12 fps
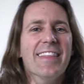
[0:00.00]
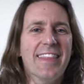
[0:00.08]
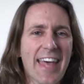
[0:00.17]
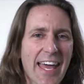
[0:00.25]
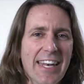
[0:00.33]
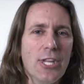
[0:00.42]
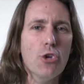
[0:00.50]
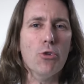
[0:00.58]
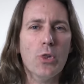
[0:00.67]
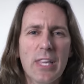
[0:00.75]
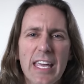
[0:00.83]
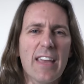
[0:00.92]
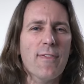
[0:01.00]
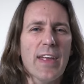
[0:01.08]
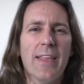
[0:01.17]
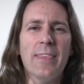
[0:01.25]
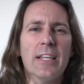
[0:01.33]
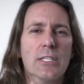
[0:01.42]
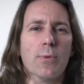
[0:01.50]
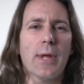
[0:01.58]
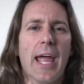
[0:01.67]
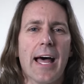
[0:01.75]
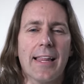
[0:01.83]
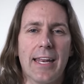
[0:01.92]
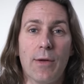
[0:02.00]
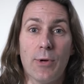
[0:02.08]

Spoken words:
then you live in this reality.